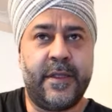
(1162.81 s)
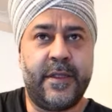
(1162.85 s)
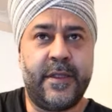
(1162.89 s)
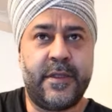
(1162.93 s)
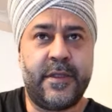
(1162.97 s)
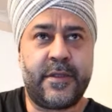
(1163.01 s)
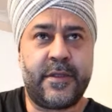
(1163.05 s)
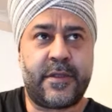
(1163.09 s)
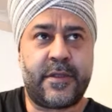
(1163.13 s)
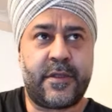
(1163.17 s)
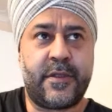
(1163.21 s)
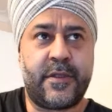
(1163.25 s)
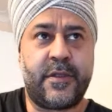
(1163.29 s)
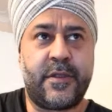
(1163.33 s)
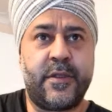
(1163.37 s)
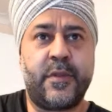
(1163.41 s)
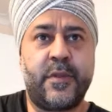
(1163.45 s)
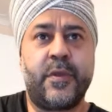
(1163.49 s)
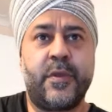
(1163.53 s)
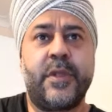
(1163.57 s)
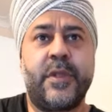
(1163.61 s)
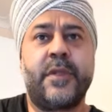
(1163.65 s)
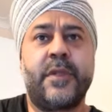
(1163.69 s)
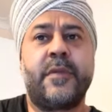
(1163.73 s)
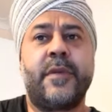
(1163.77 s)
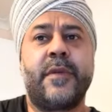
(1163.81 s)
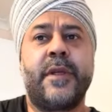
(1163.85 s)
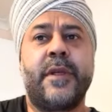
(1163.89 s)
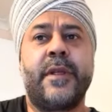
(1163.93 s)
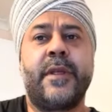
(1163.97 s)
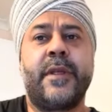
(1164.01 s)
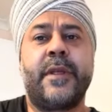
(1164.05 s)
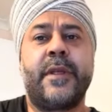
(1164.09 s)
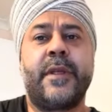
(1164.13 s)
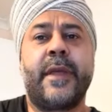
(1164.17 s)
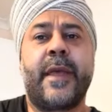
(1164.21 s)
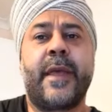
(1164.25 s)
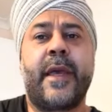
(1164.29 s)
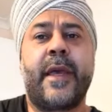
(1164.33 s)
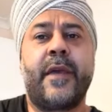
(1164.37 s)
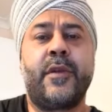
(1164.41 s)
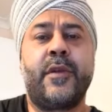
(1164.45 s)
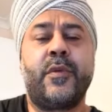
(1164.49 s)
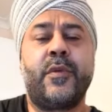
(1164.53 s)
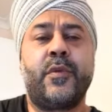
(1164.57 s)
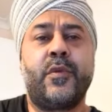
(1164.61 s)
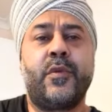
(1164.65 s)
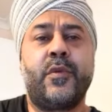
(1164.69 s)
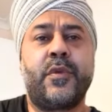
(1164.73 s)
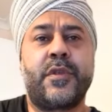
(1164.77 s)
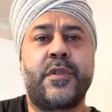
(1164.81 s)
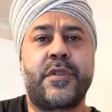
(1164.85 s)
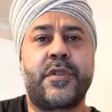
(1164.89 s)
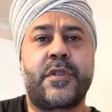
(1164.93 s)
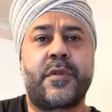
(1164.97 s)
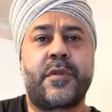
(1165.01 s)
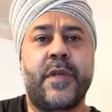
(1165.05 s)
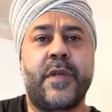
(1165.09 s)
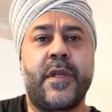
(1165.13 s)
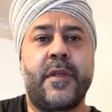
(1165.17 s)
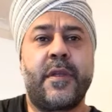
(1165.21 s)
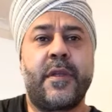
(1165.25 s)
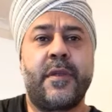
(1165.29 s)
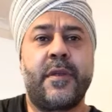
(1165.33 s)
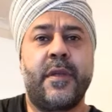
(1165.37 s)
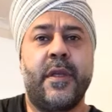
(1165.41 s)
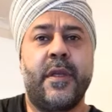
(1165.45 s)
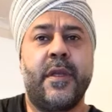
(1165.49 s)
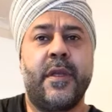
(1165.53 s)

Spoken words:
is to do with really how you orchestrate